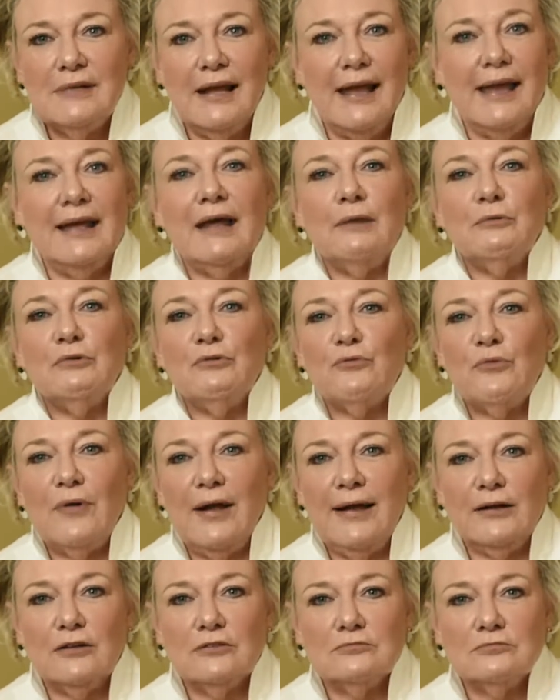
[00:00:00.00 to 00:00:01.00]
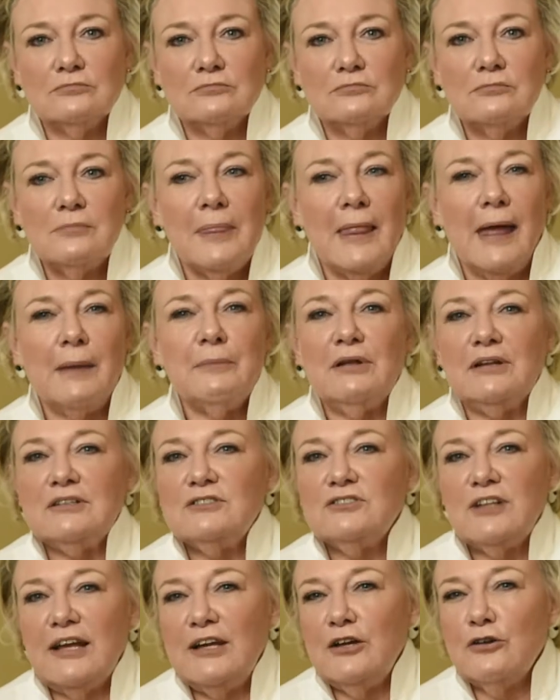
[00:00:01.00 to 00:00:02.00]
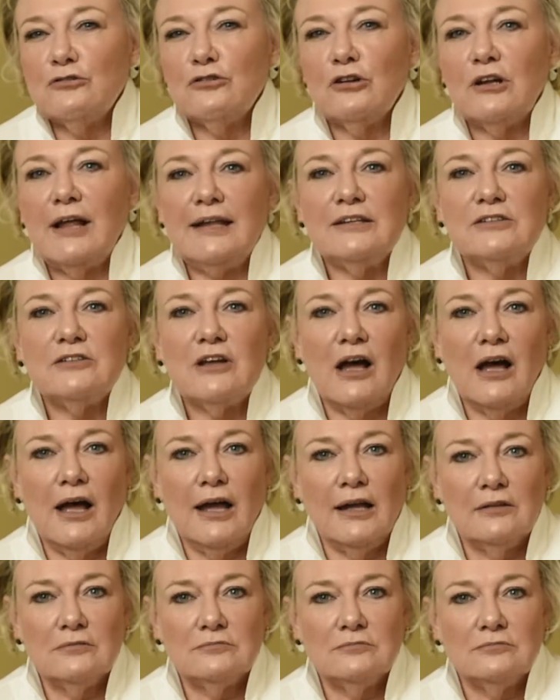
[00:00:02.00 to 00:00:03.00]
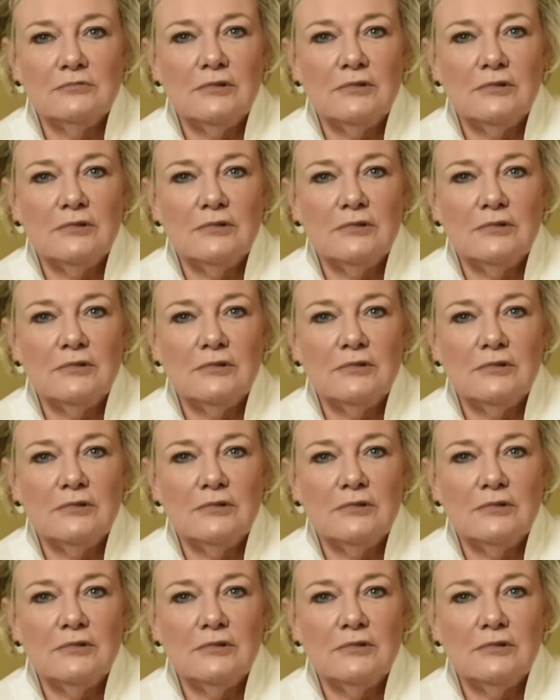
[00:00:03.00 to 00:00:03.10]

And I would rail, "I'm going to stay here till I die.